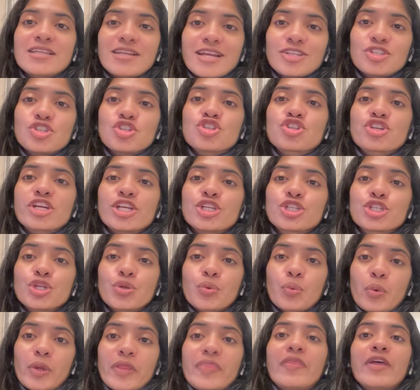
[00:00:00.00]

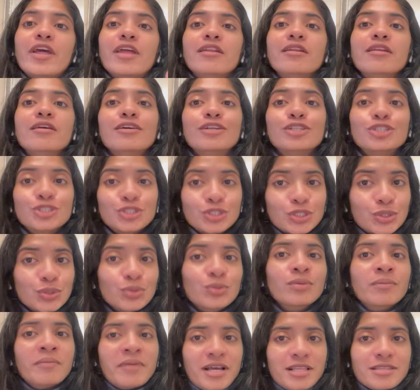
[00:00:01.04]
registration within
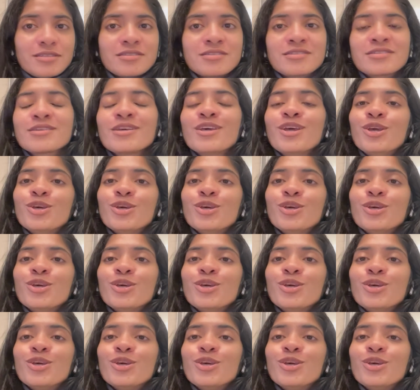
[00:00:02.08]
2 months.